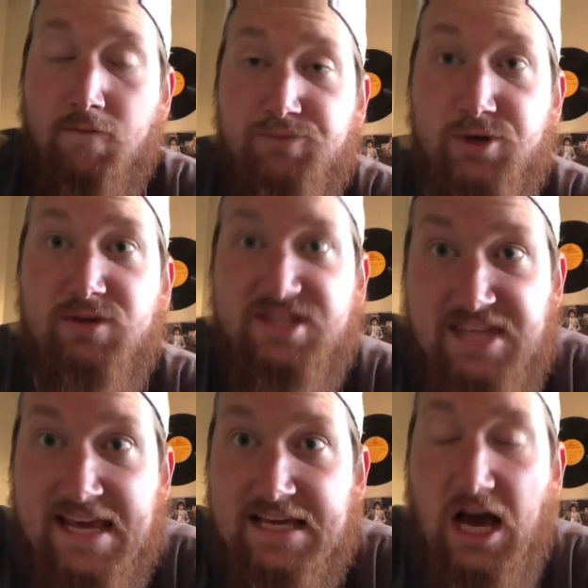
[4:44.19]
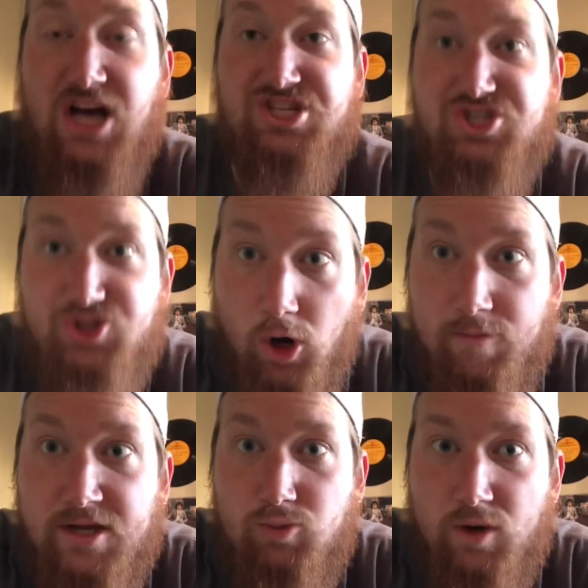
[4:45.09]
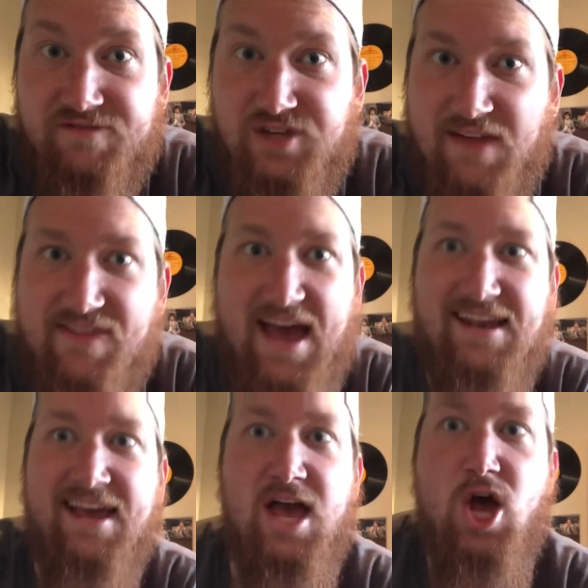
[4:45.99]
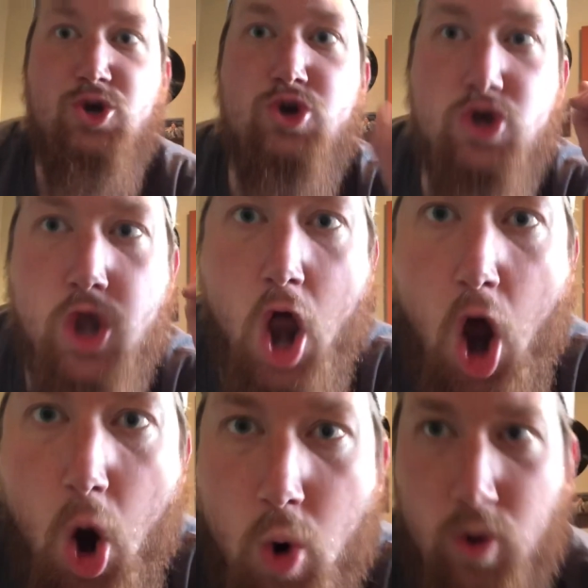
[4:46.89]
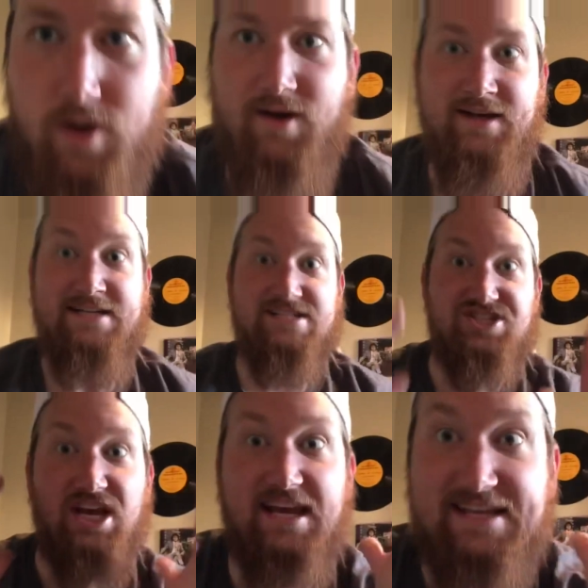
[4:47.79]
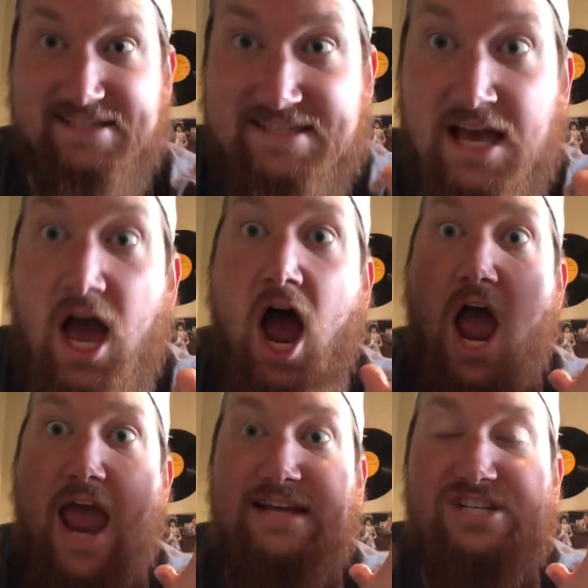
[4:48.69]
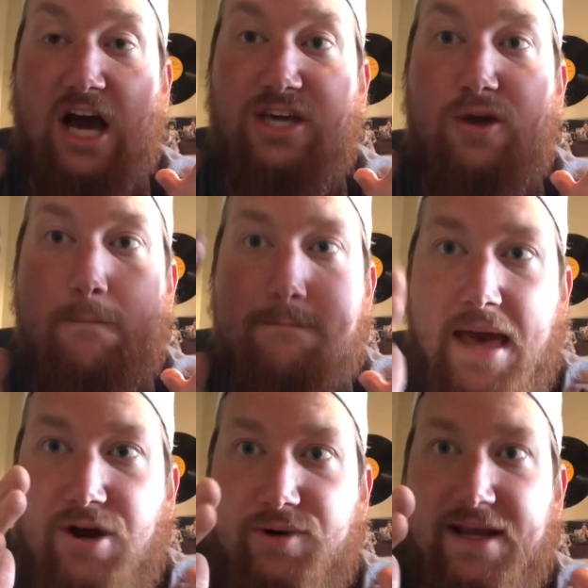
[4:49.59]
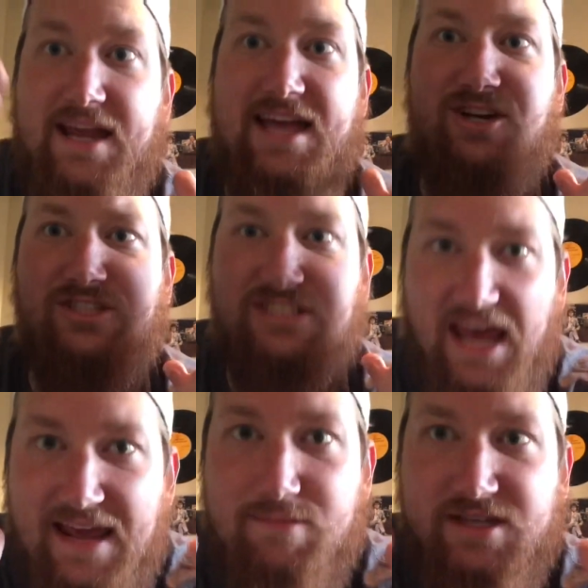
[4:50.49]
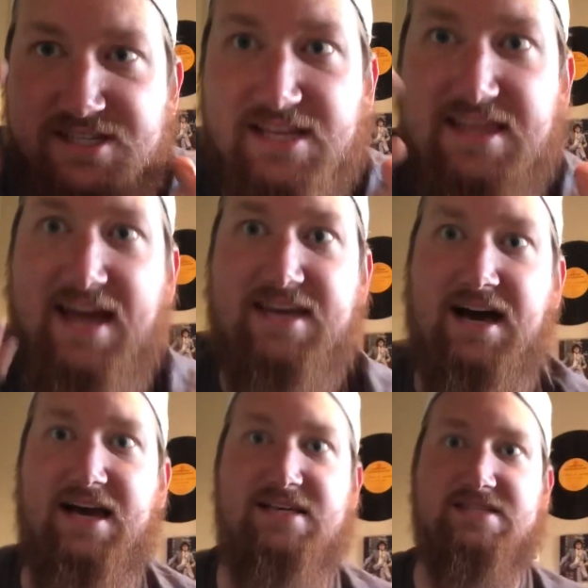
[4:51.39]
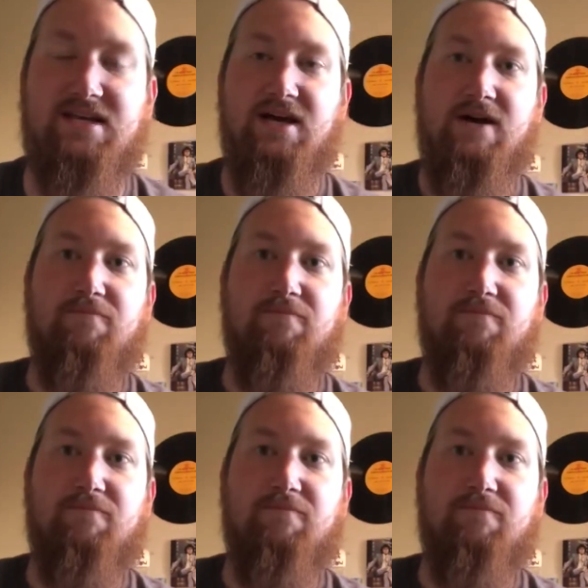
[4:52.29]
Do you think a sermon would have done that? No. Geez, a documentary, entertainment did that, guys.